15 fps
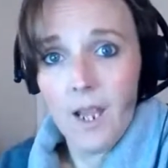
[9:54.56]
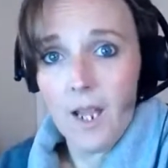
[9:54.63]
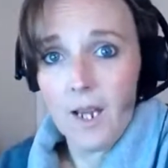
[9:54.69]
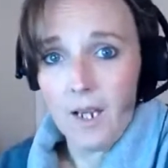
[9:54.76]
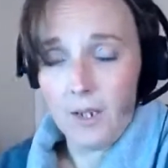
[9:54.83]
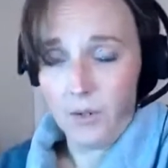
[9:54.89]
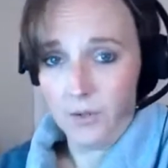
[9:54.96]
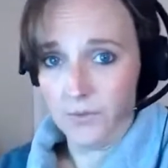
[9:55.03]

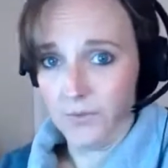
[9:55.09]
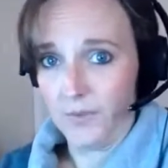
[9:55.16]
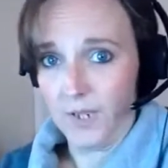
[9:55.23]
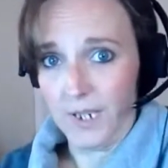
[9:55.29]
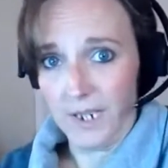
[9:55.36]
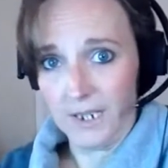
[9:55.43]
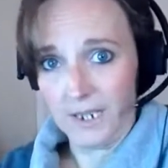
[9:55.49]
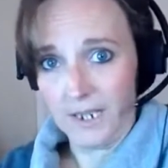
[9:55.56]
And I don't feel
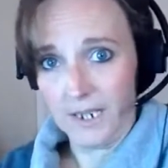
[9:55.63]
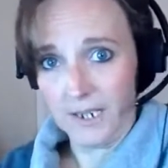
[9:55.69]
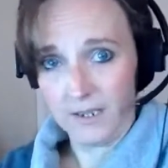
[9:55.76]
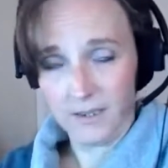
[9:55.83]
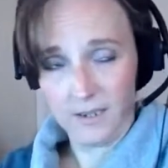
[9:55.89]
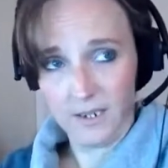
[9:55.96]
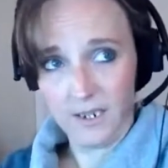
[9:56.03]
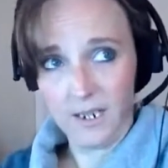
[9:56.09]
like getting
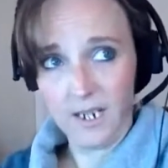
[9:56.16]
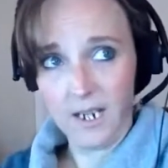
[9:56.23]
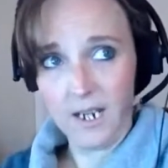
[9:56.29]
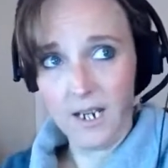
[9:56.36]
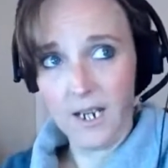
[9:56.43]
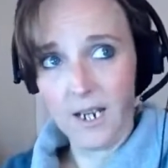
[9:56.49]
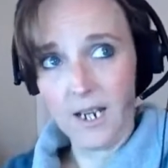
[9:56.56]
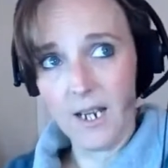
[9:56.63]

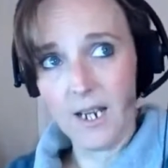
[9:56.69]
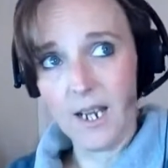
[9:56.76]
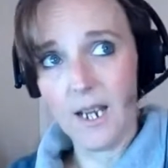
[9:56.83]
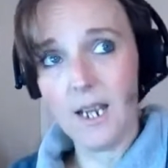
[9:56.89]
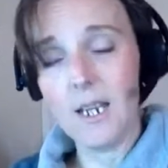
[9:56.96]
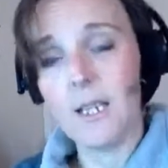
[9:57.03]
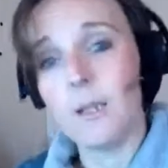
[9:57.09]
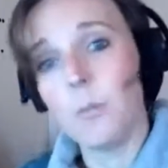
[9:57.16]

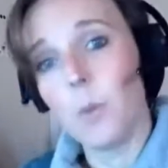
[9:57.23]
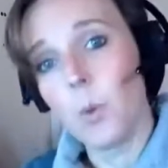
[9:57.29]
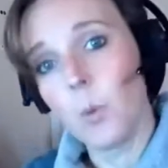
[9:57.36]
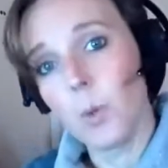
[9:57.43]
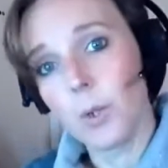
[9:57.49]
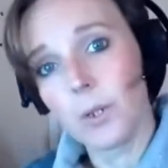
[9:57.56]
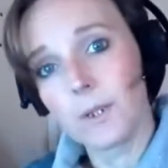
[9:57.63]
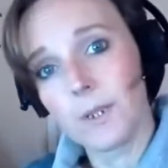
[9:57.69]
any more
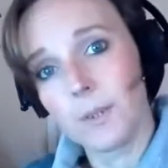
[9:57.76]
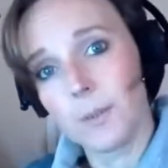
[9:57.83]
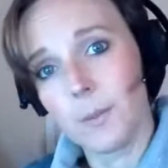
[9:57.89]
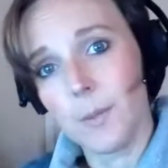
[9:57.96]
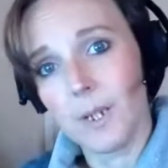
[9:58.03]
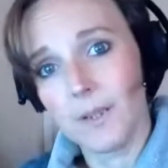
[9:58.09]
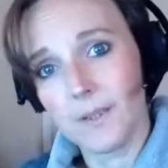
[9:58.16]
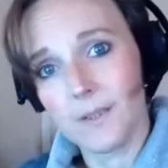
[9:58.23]
worked up
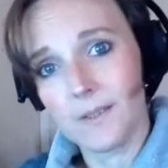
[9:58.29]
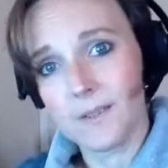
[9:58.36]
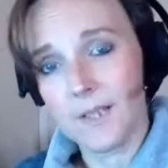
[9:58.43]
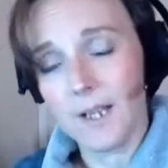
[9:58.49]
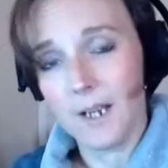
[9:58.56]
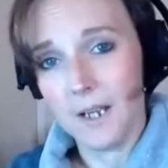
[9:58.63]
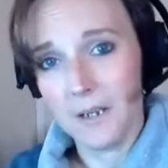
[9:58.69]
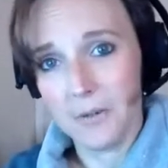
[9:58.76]
about this
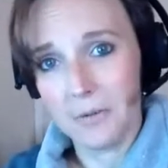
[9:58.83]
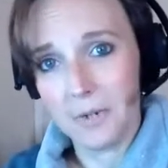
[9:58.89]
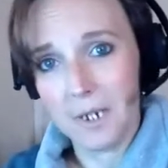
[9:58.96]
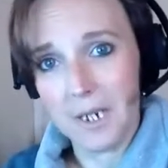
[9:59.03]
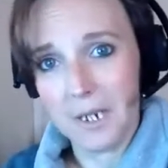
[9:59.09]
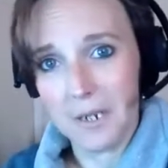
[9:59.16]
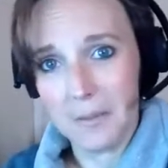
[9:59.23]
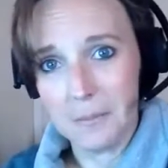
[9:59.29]
than I
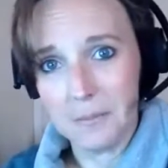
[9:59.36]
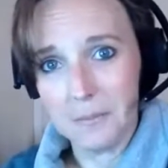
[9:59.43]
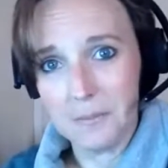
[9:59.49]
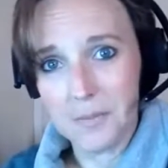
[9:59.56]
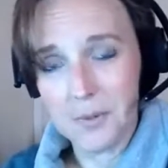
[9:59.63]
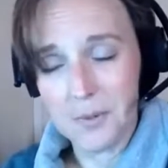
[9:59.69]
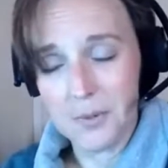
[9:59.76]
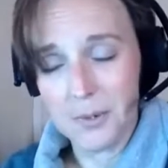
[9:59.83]
already am.
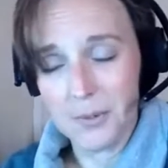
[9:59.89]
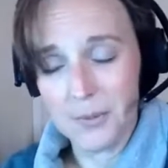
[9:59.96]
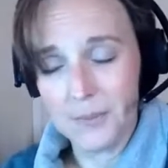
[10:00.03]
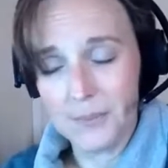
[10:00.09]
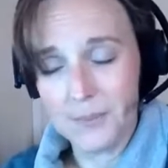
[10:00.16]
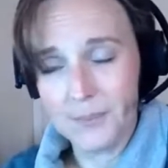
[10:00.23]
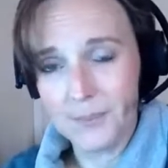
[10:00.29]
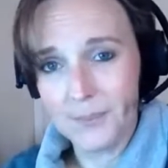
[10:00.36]
So
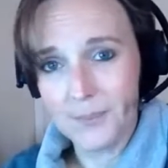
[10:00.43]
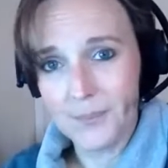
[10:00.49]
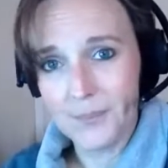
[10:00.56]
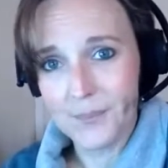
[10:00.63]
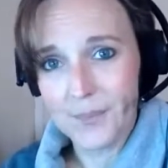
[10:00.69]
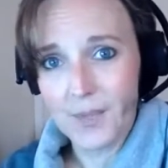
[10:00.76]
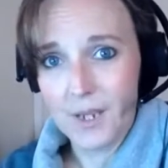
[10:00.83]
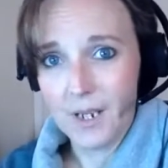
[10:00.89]

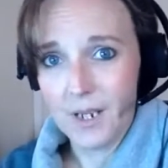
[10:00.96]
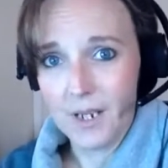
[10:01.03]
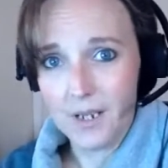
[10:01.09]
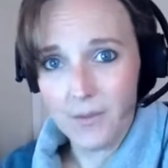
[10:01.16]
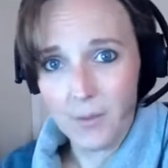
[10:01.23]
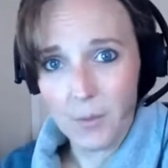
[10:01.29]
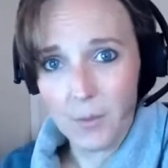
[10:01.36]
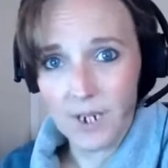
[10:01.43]

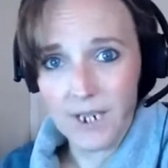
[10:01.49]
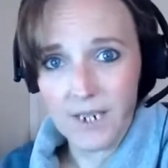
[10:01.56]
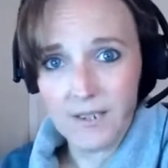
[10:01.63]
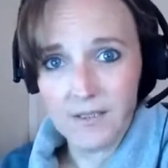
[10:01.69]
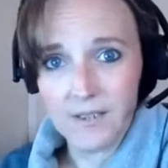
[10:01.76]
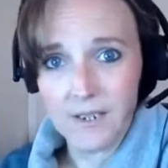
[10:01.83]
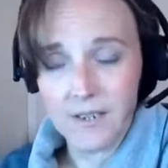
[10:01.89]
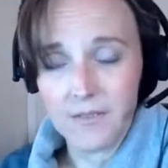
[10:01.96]
everybody,
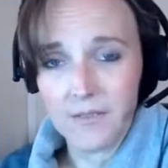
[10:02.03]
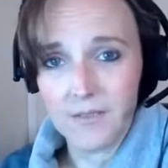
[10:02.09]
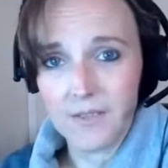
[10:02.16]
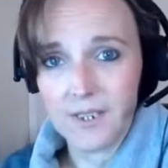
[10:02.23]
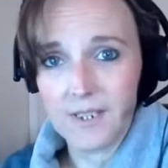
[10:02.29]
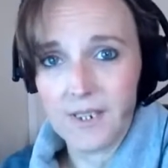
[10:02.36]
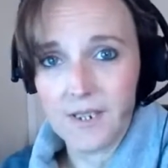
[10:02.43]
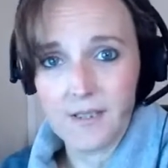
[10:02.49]
have a
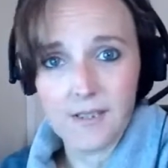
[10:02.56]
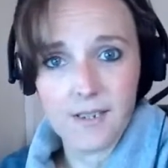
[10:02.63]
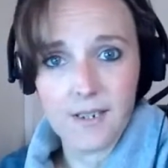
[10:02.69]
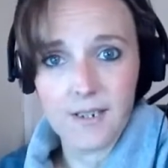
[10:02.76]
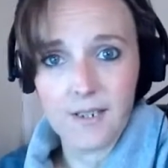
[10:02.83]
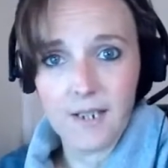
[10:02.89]
fantastic